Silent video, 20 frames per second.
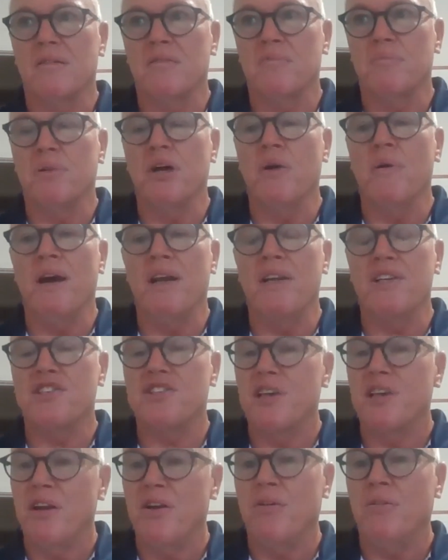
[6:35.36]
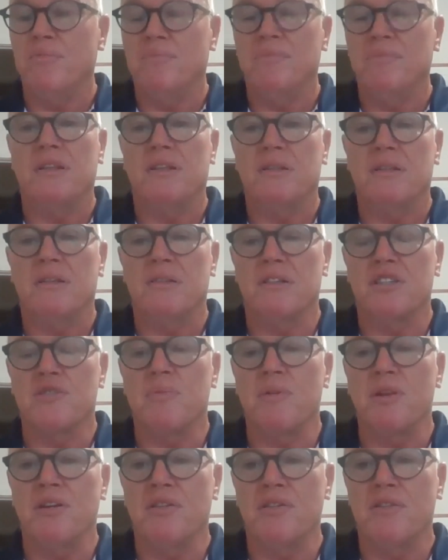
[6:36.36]
blow out a sail, a
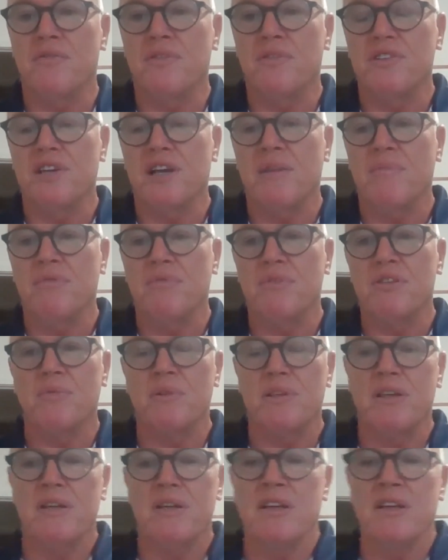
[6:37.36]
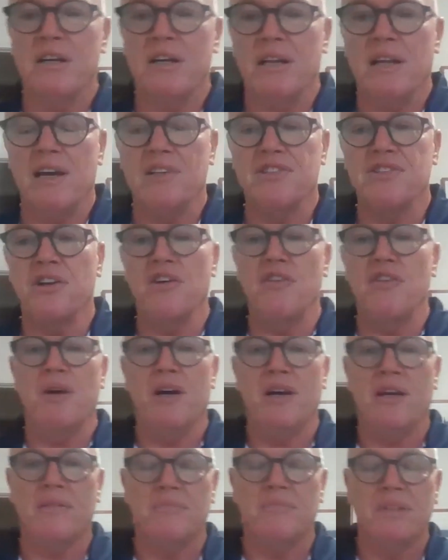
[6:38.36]
spinnaker, for example, which we did in our last
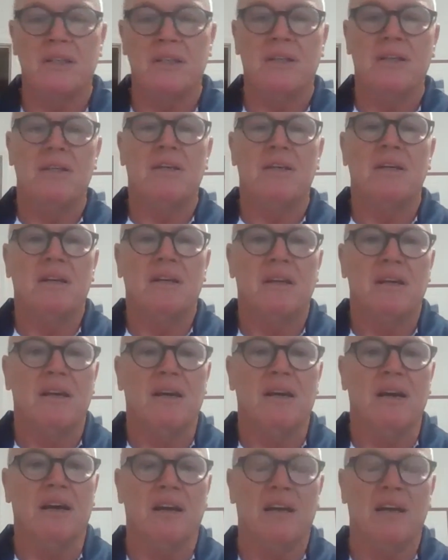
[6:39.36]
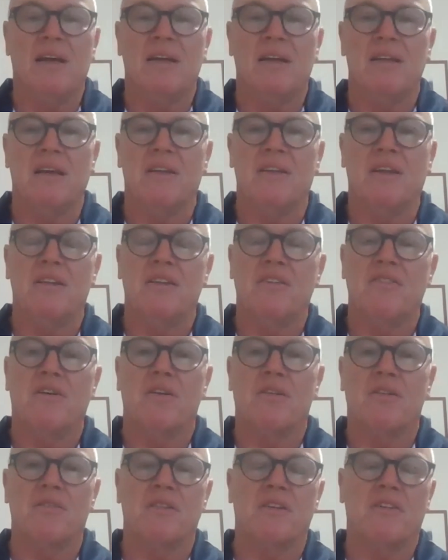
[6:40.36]
Hobart. And then you've got
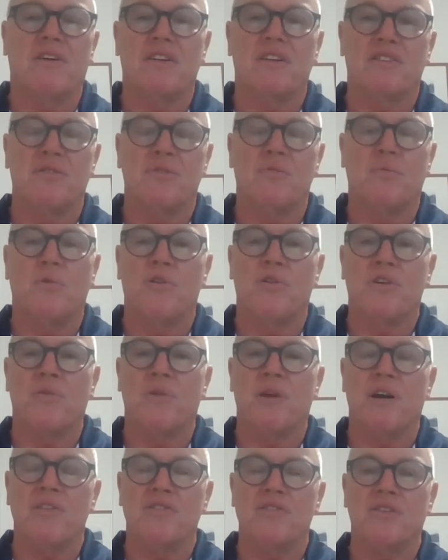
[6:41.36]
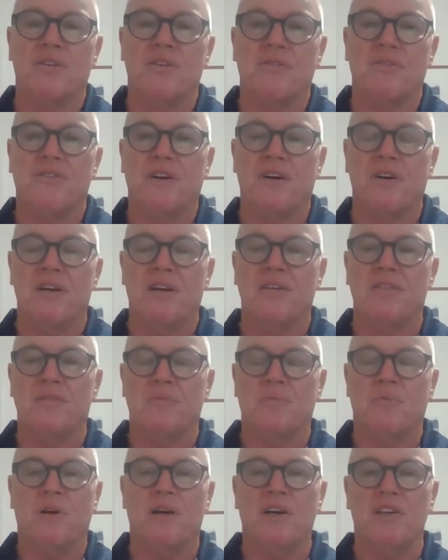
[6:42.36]
to do workarounds. You've got to
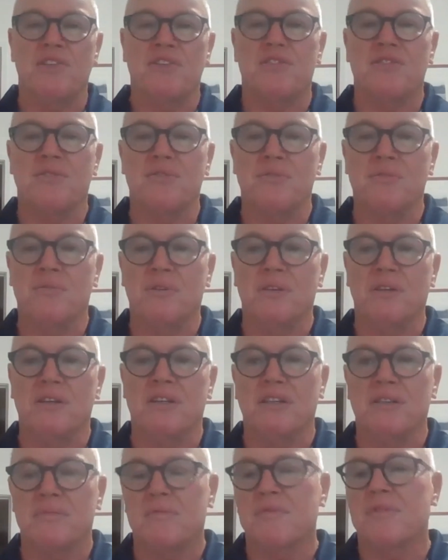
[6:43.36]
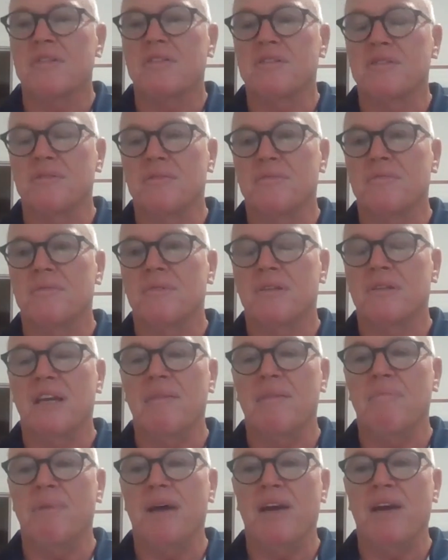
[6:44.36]
find ways to
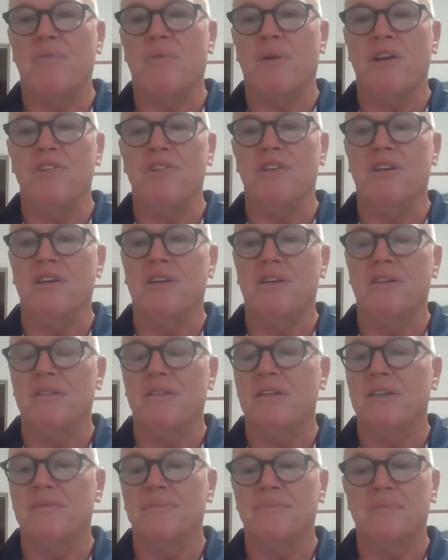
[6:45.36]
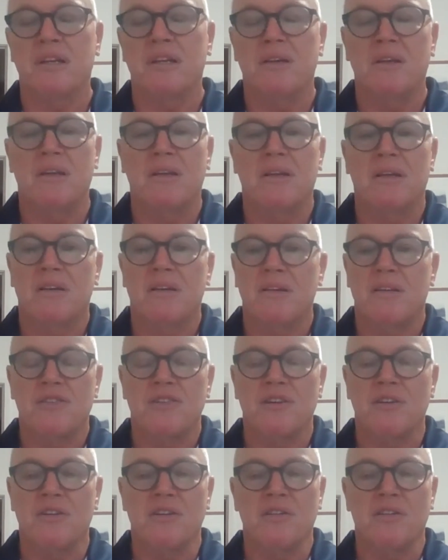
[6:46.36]
get back racing, and
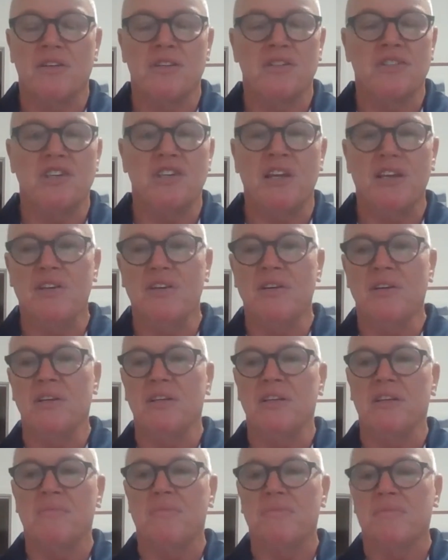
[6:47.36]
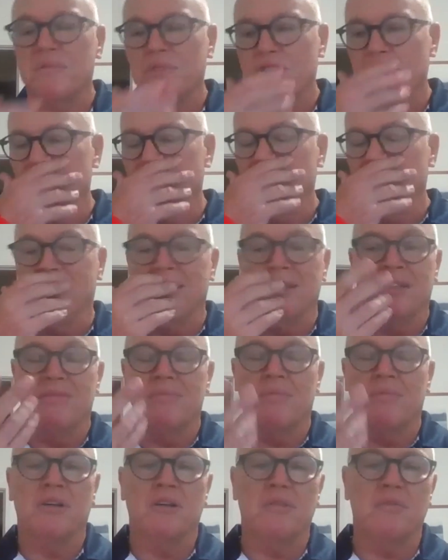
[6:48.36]
so you're continually doing
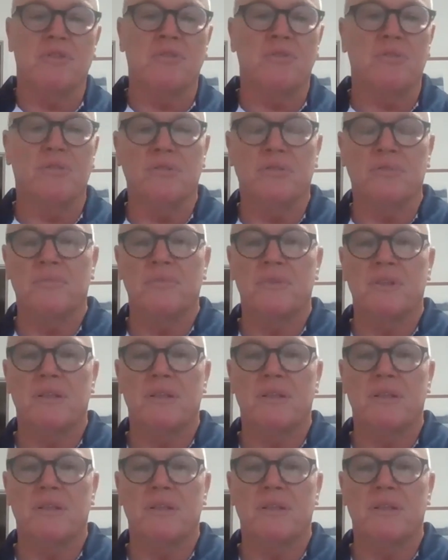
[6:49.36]
what I would call